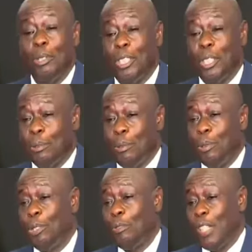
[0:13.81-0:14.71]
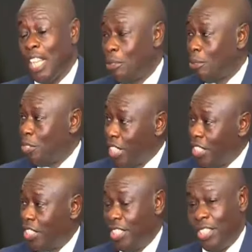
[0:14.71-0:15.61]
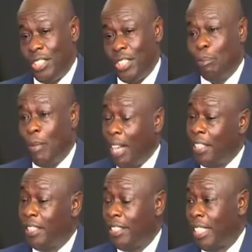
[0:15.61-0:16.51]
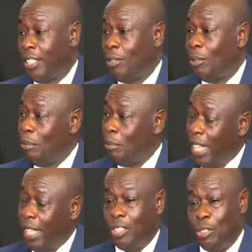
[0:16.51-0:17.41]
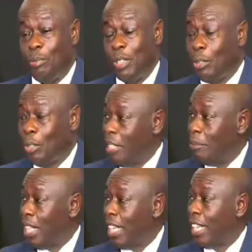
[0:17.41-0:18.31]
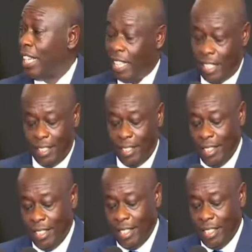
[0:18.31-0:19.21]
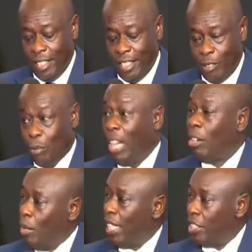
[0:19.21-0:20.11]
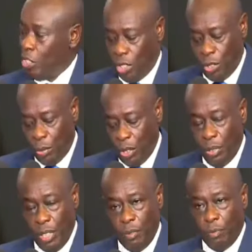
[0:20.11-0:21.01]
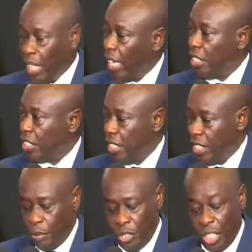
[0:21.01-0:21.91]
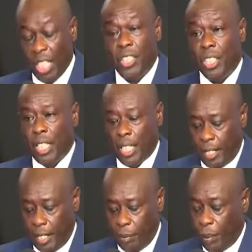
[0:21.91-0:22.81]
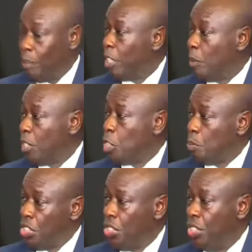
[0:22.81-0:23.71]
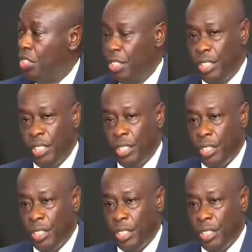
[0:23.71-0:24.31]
Because the rules of natural justice demand that no man should be condemned unheard. My lawyers will be vigorously challenging that public participation